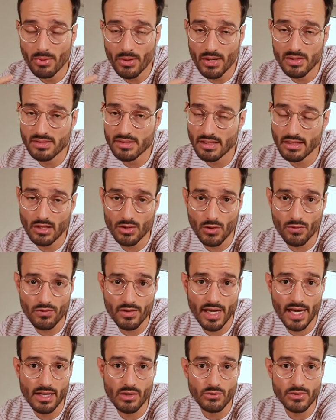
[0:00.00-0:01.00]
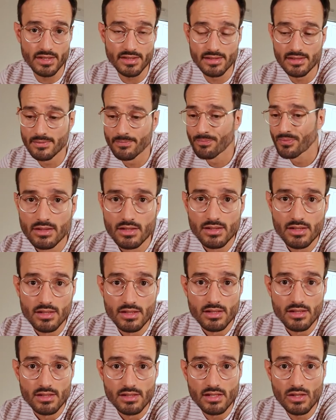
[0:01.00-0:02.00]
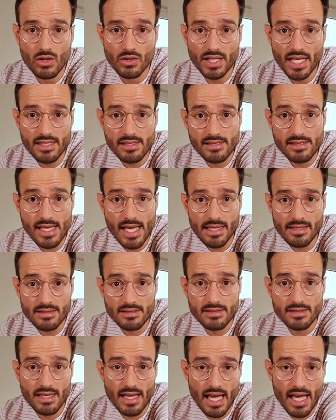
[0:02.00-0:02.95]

burns a lot of calories. So that said,